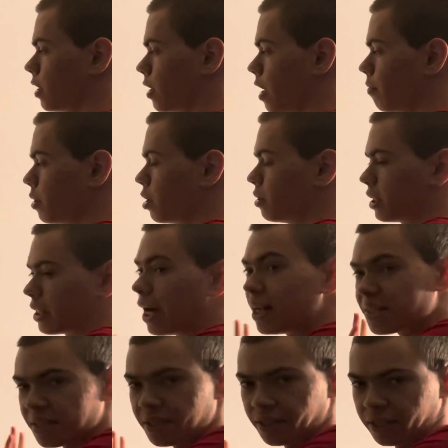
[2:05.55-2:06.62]
And we know it's a
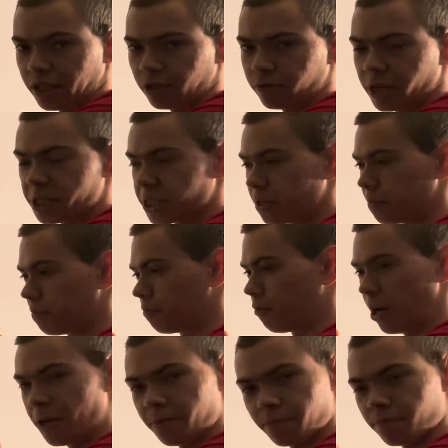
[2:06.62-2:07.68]
constant acceleration,
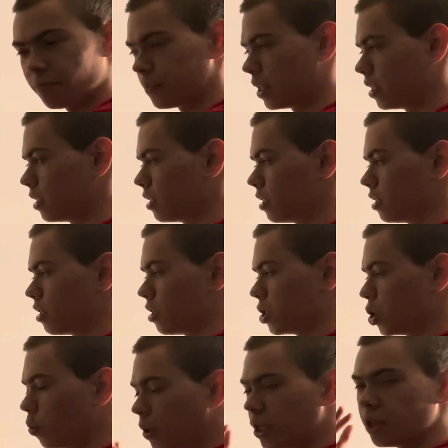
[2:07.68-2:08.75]
right?
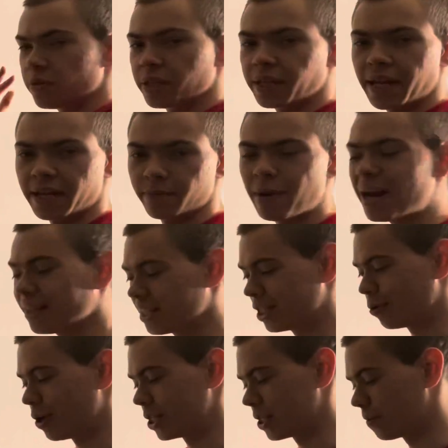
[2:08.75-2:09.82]
So we could use a kinematics
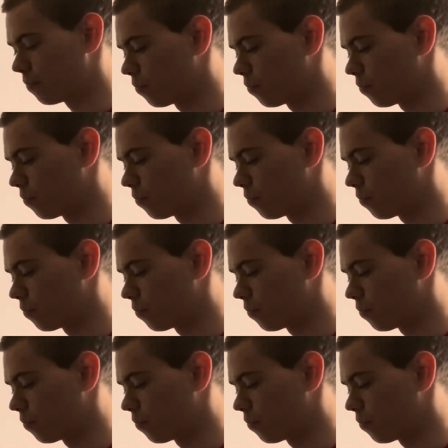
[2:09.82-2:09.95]
equation.